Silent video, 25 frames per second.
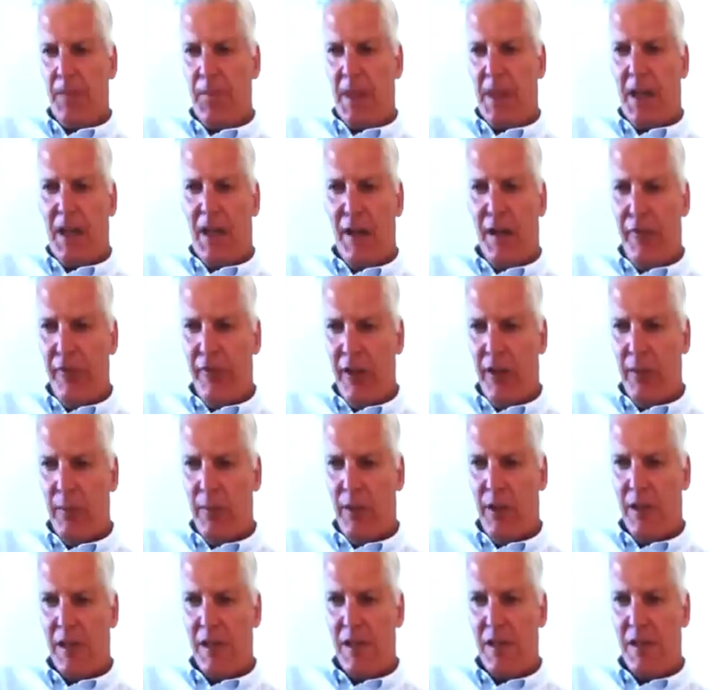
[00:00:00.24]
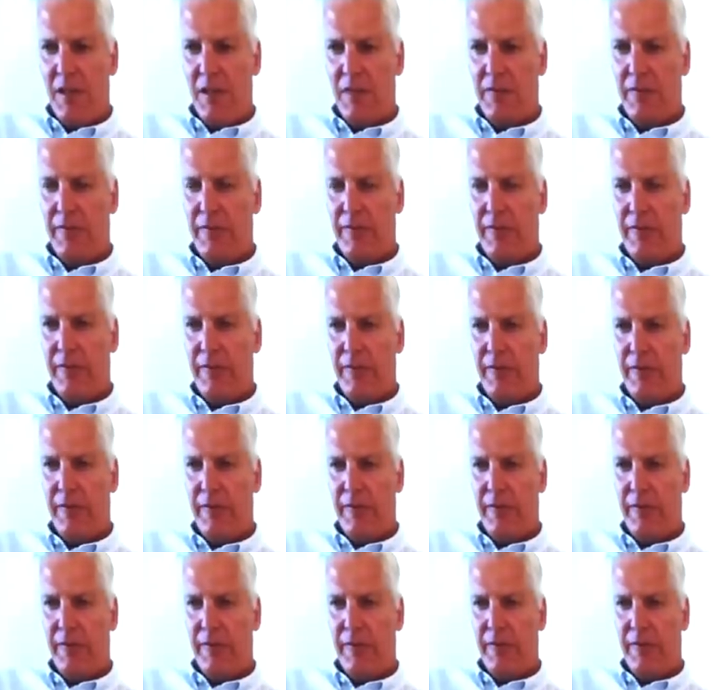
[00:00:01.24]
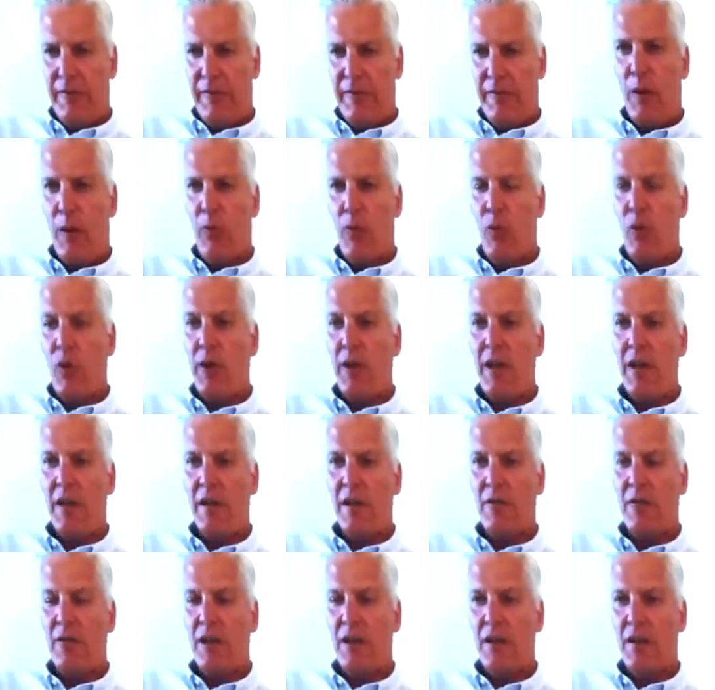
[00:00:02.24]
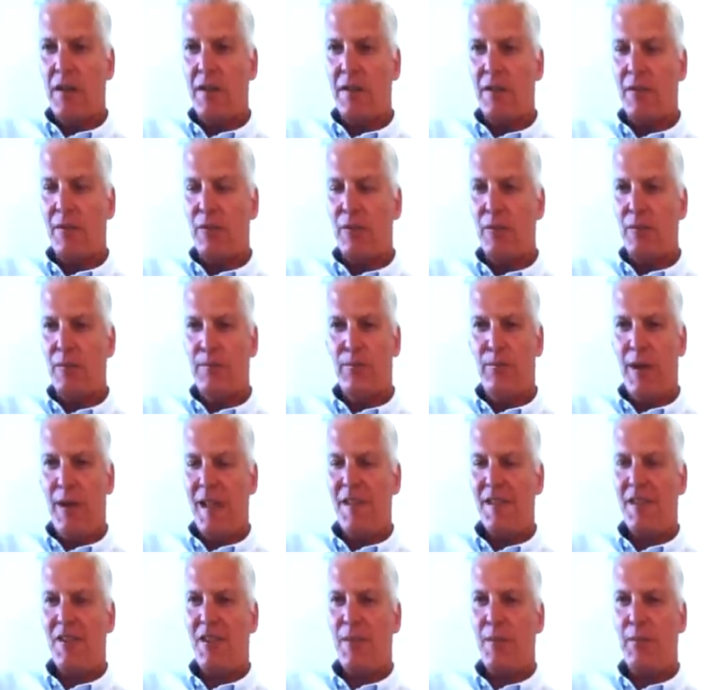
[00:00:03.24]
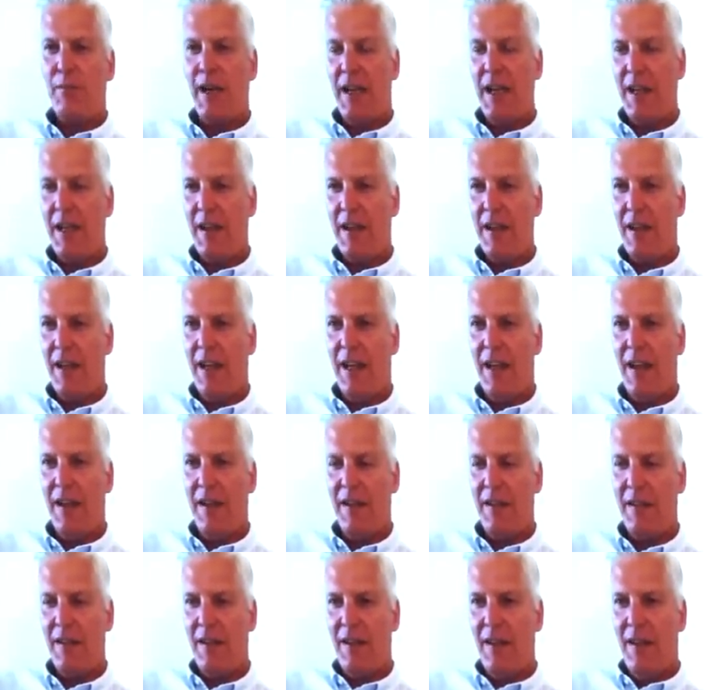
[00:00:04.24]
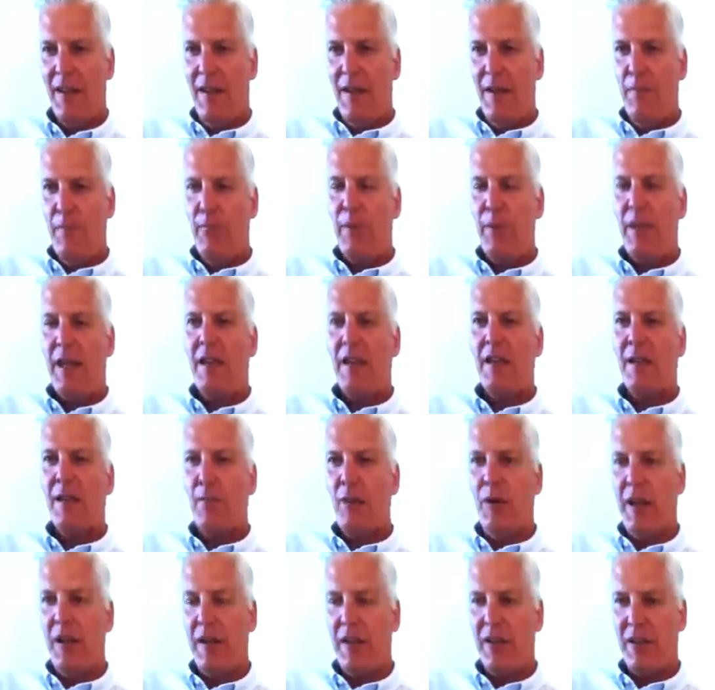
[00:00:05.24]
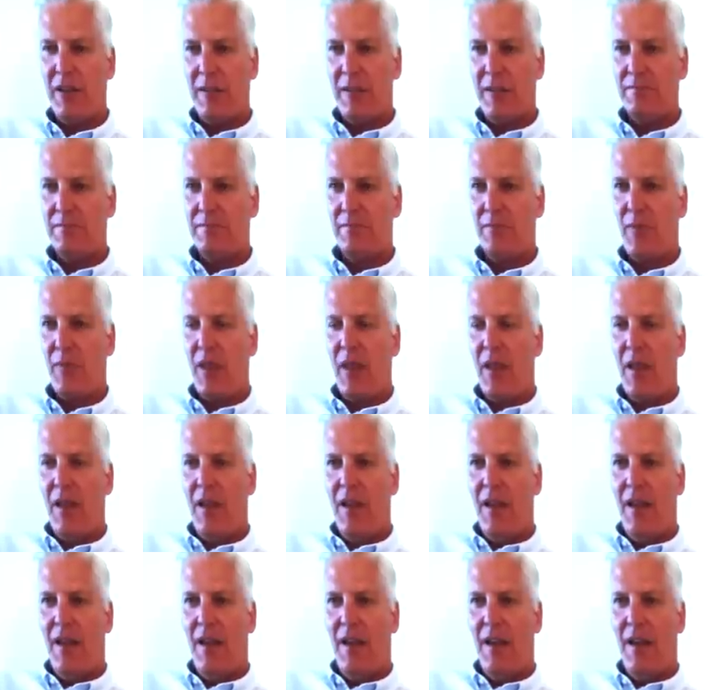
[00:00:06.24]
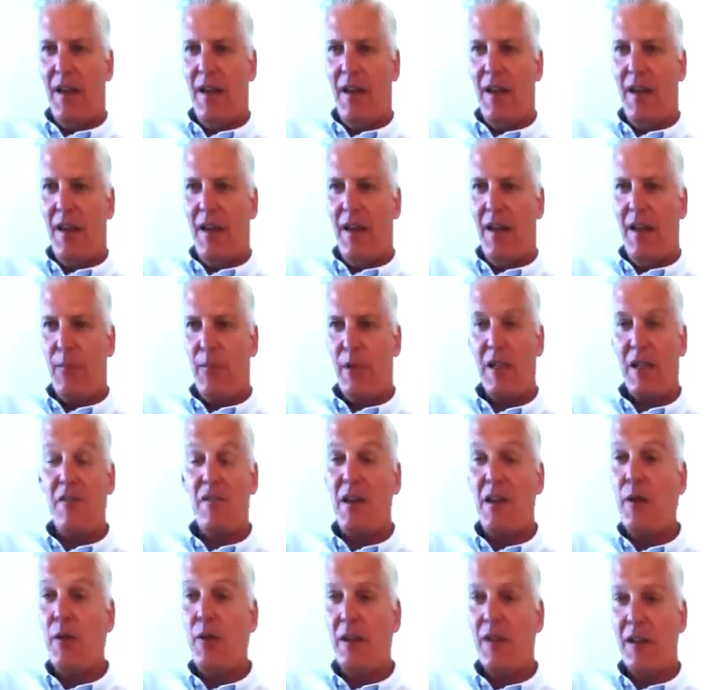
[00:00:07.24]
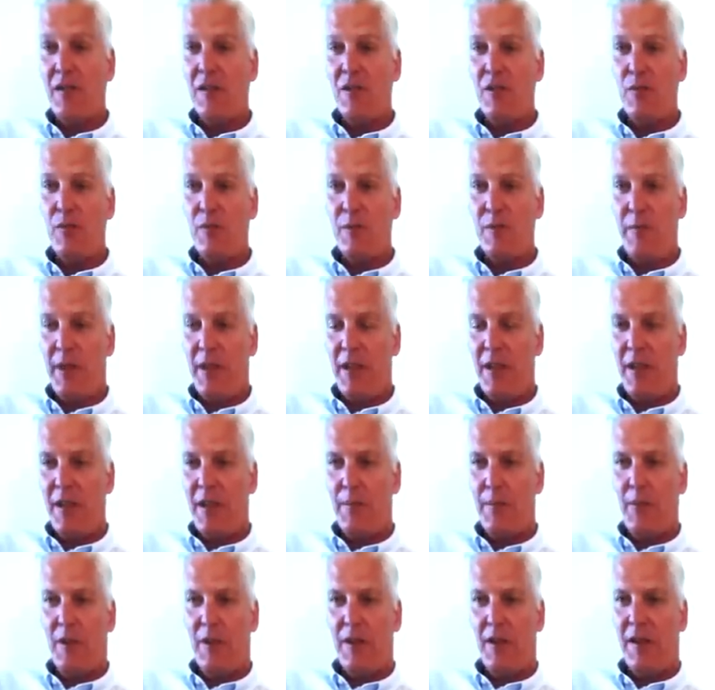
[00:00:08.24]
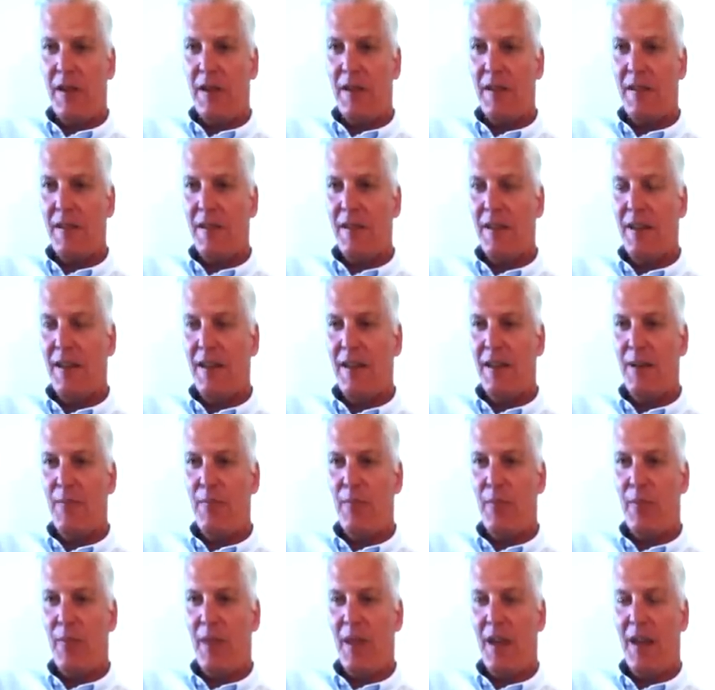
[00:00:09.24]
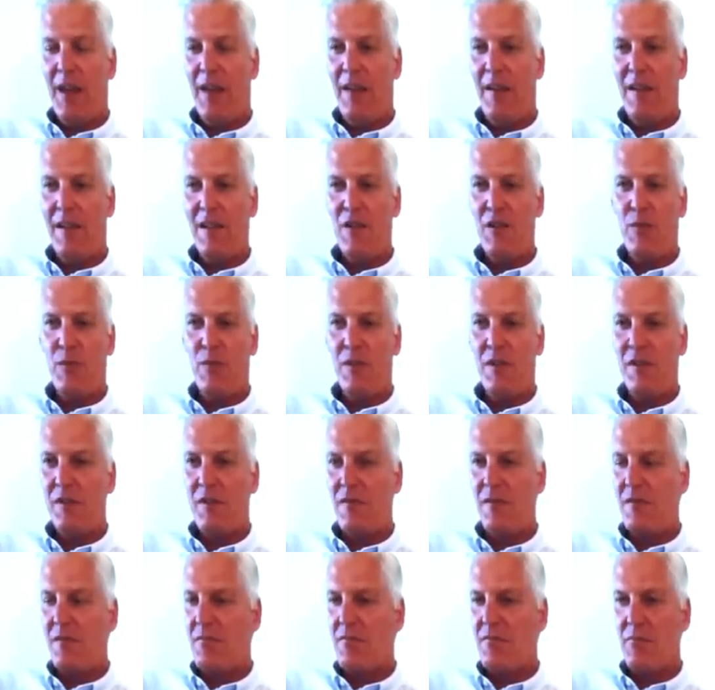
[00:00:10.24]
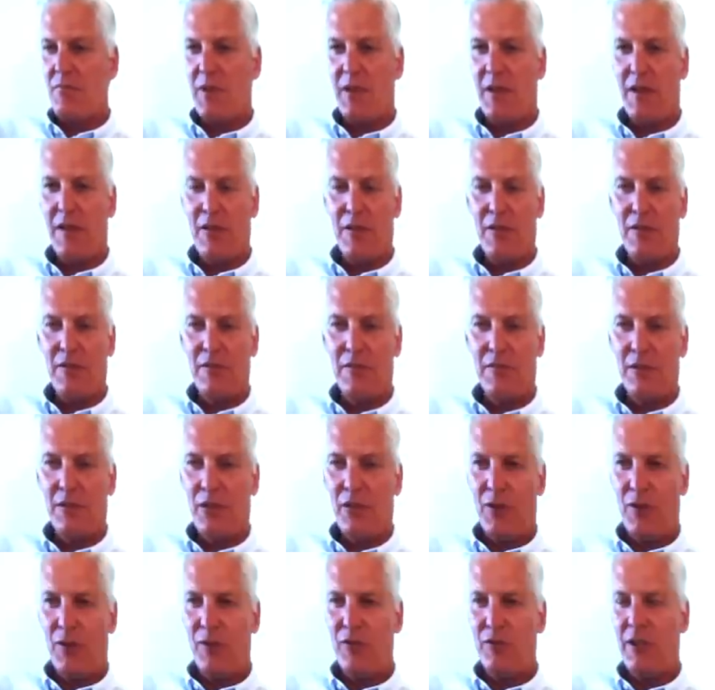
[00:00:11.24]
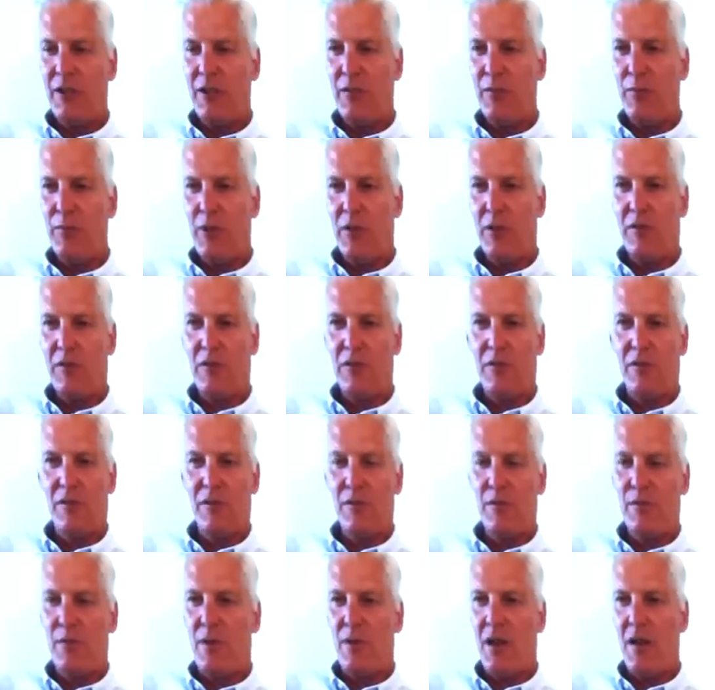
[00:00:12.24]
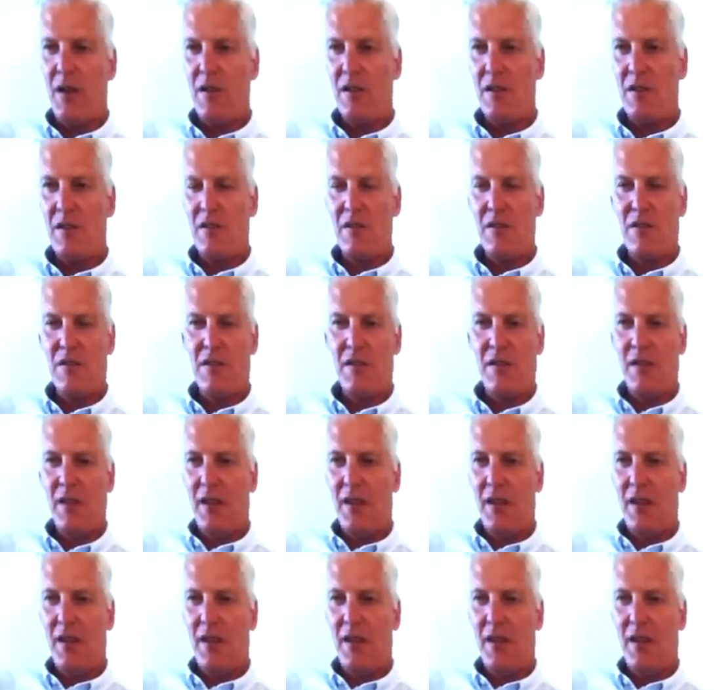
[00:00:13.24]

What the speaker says: I found myself walking around, plastic bag in hand, picking up litter, because no one else was picking up litter. And this was, you know, cold drink bottles, masks,